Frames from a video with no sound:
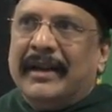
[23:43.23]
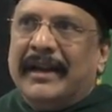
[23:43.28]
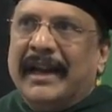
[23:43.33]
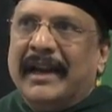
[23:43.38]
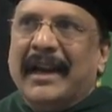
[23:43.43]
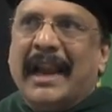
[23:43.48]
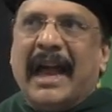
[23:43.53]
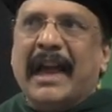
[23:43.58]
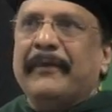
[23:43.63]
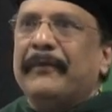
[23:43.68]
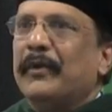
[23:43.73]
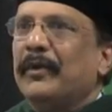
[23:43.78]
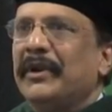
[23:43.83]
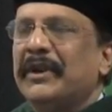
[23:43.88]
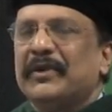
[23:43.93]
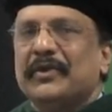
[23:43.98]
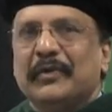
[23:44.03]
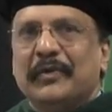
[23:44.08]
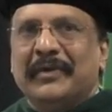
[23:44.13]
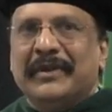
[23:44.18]
In life,
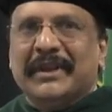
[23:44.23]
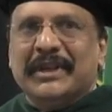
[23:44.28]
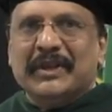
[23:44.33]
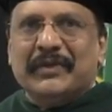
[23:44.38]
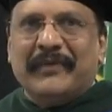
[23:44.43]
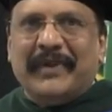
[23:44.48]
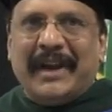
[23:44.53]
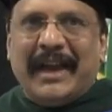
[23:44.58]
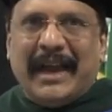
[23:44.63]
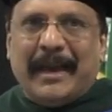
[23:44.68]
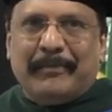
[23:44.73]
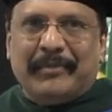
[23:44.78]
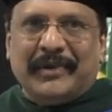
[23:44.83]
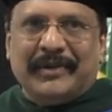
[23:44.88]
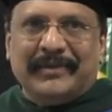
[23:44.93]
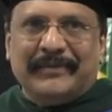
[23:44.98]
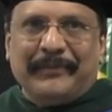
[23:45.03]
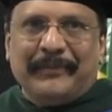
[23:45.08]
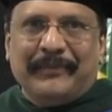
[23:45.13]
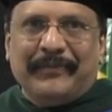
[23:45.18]
only two things will happen.
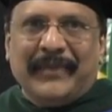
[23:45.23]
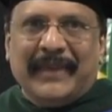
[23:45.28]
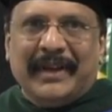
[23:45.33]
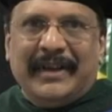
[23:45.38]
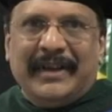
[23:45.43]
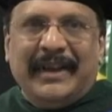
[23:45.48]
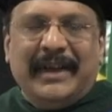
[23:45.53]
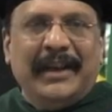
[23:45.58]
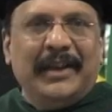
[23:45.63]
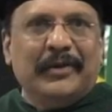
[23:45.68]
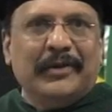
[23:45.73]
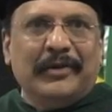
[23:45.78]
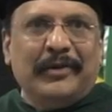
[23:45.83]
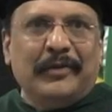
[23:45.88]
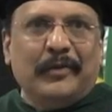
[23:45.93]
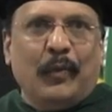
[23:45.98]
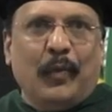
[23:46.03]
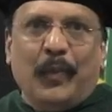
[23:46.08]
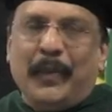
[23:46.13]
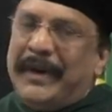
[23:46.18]

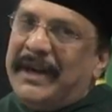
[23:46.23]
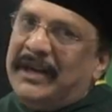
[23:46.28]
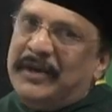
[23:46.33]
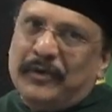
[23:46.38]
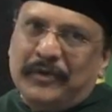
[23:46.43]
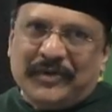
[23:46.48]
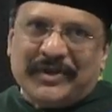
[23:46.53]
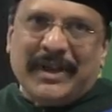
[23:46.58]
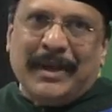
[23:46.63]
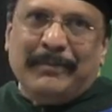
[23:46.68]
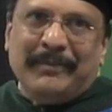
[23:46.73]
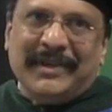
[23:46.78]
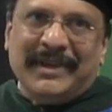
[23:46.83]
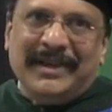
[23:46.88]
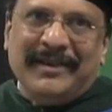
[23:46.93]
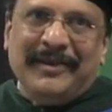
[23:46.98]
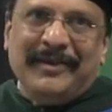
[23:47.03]
Either we do something